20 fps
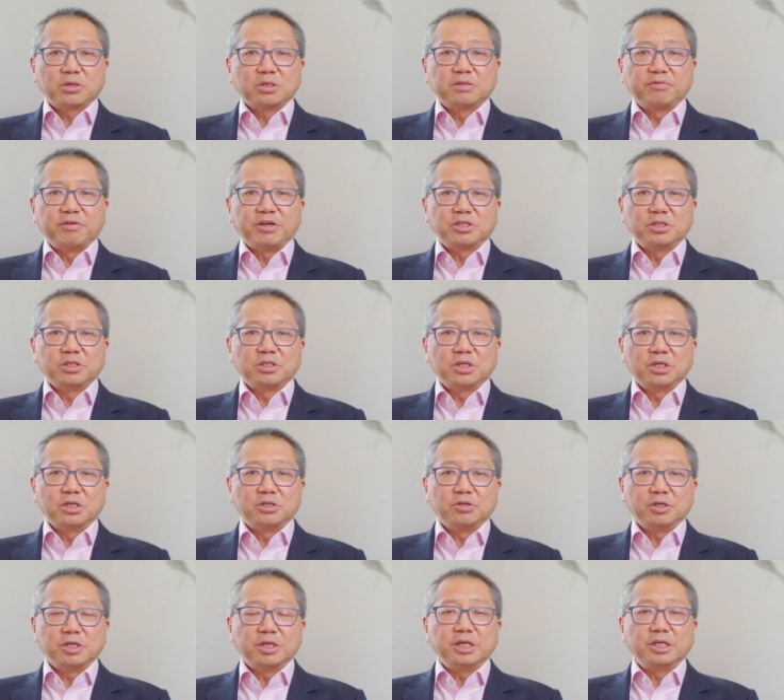conservation
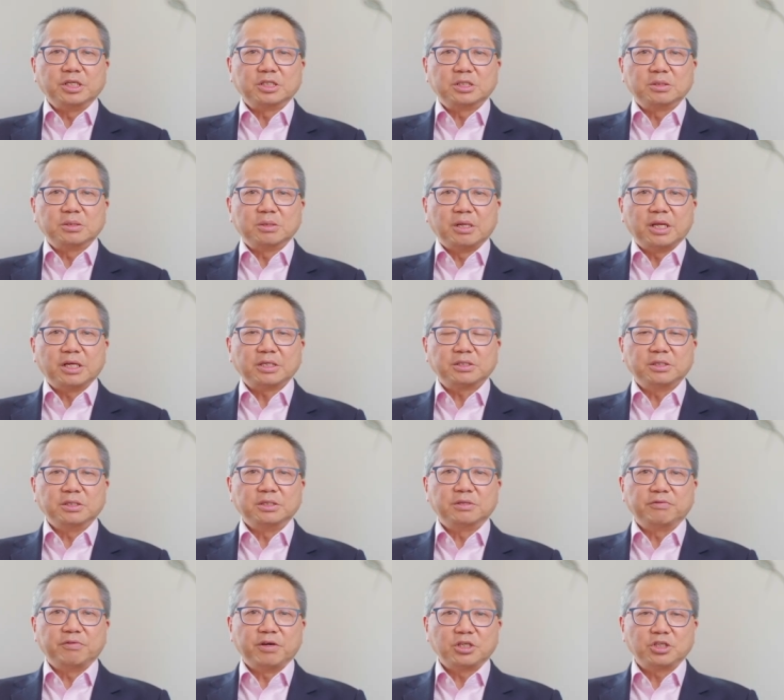surgery is less
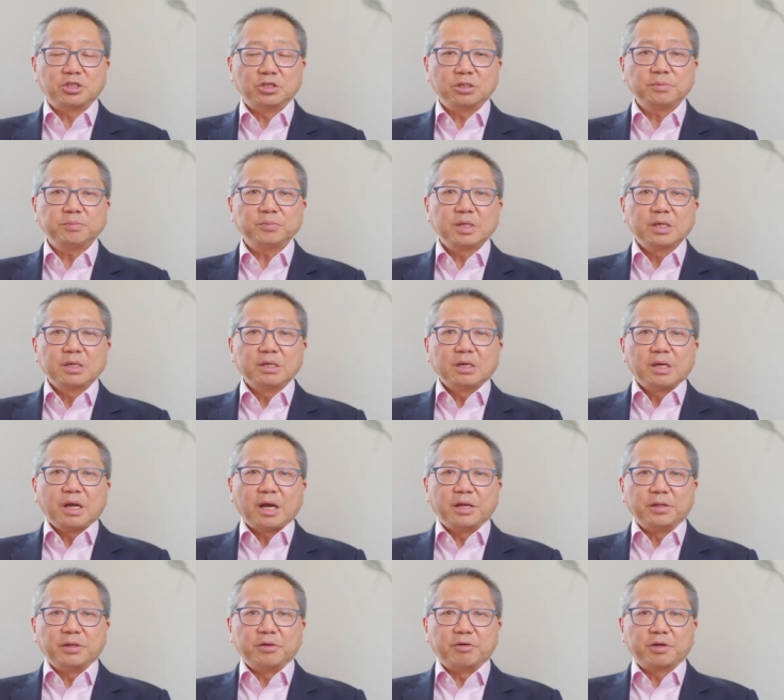interventional
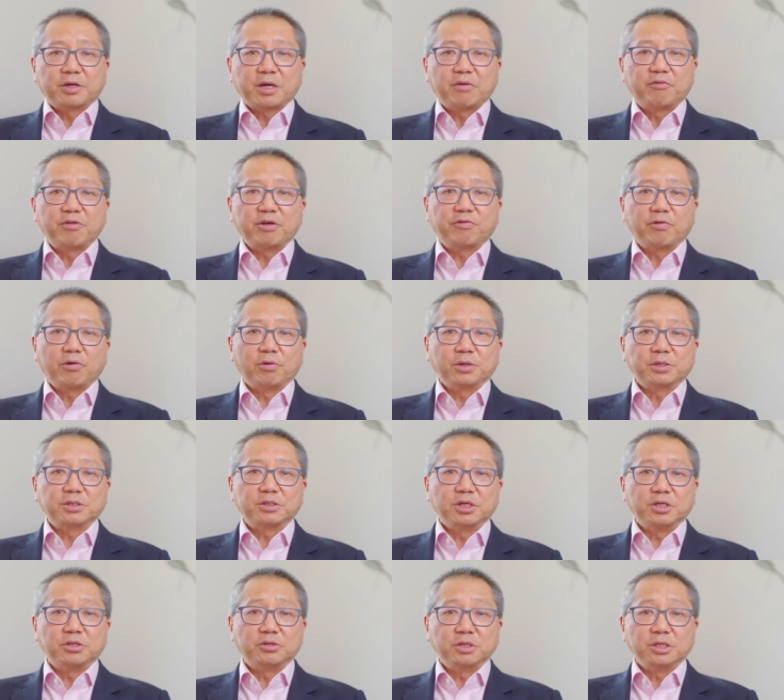and the recovery following
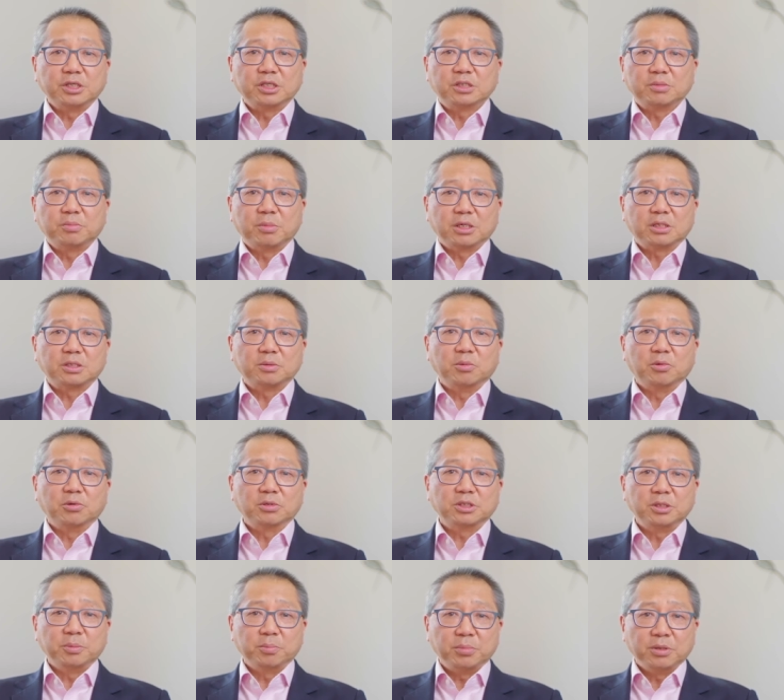surgery is much
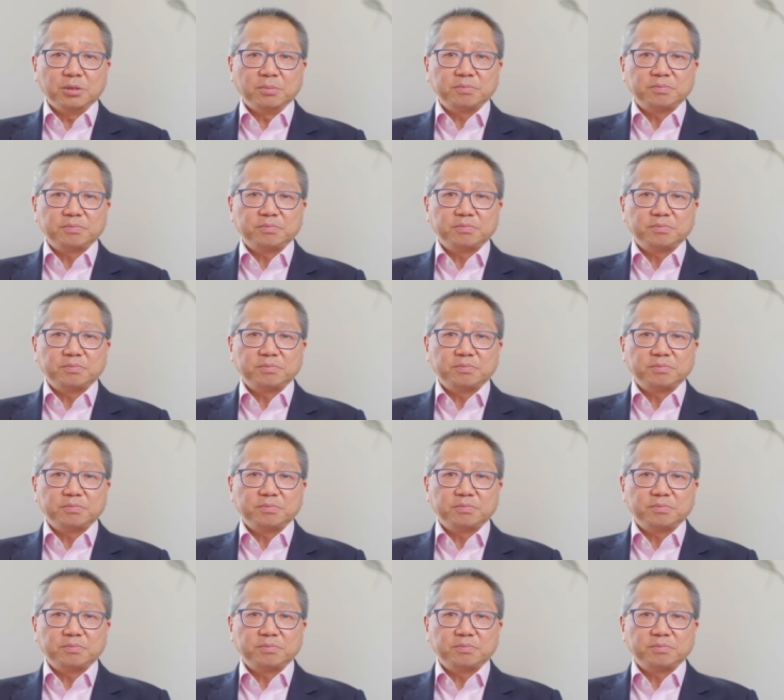more simple.